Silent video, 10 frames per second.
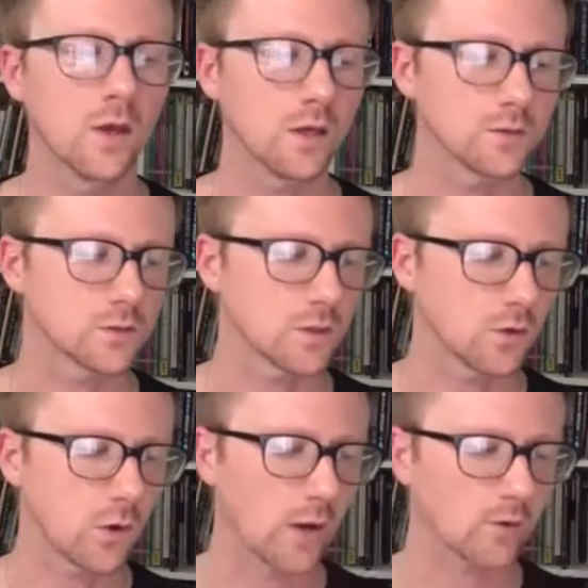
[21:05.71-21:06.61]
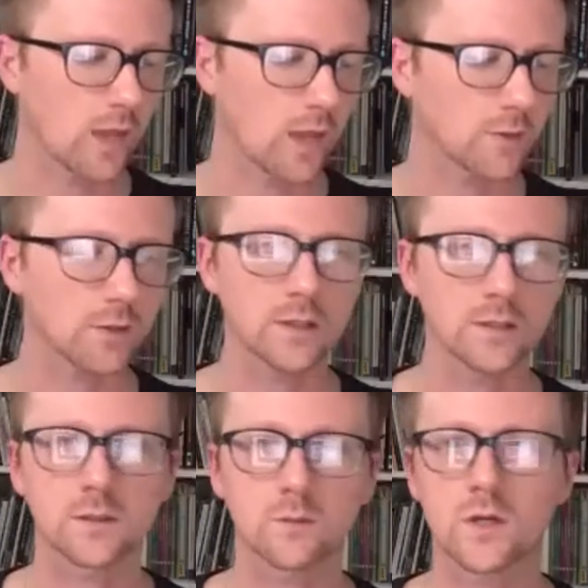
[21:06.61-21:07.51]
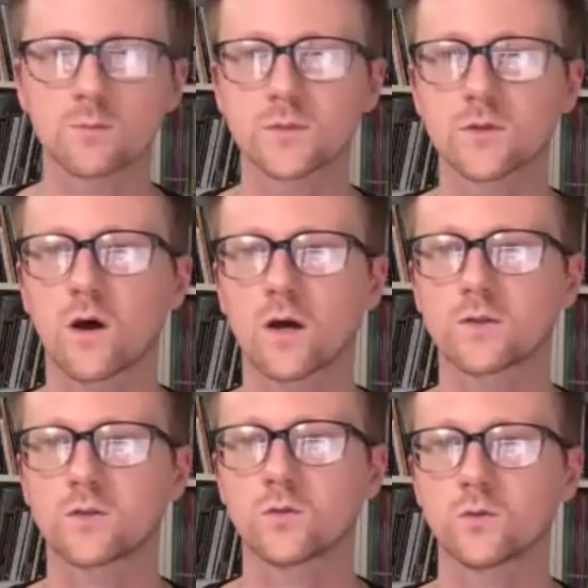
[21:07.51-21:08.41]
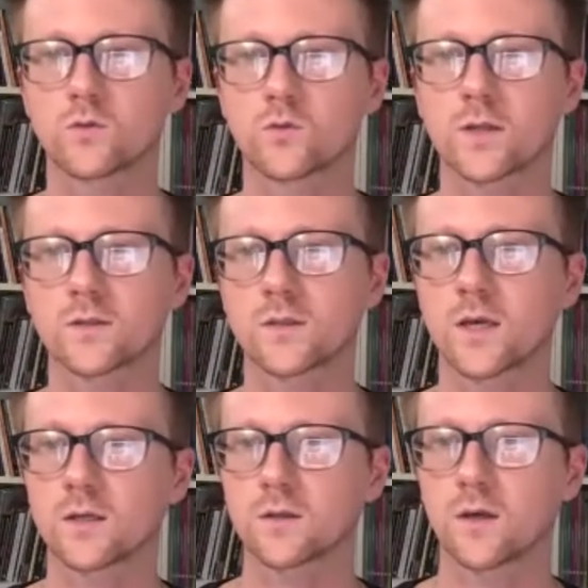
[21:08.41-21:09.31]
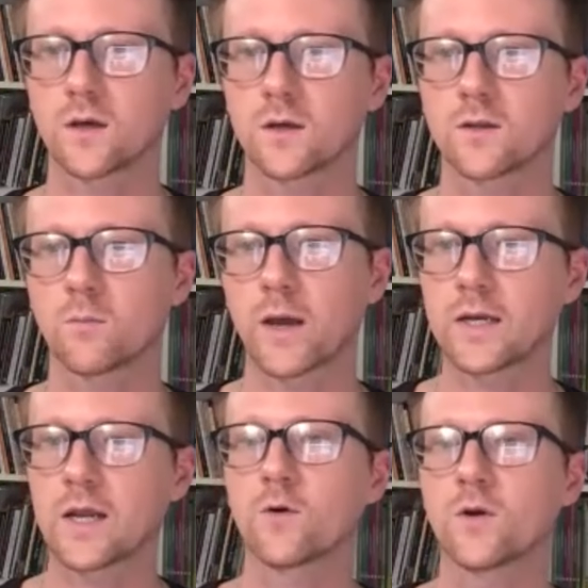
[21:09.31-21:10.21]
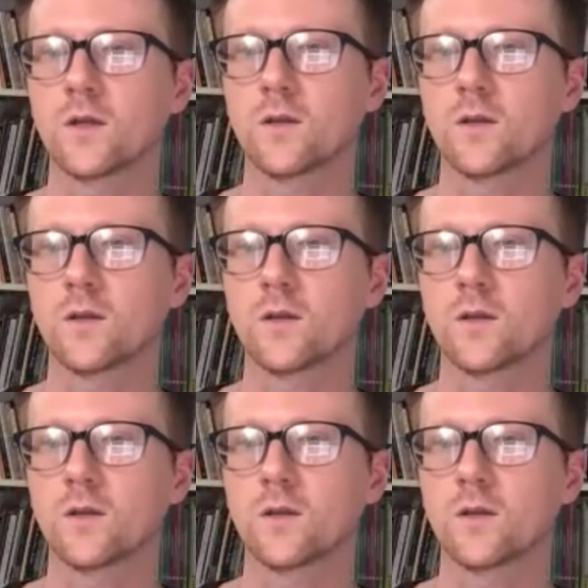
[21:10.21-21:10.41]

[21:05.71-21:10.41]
And so alchemically, it's sometimes thought to transcend the binary,